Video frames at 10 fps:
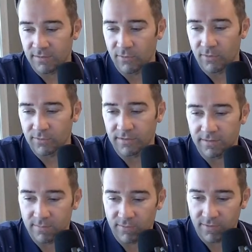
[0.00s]
grossly
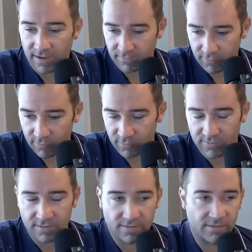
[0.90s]
simplified for
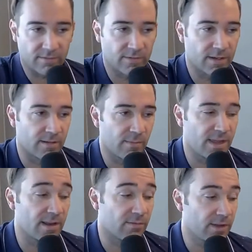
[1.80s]
purposes of
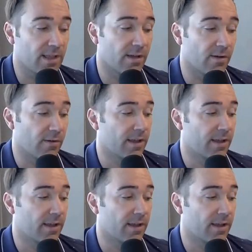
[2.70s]
making a video.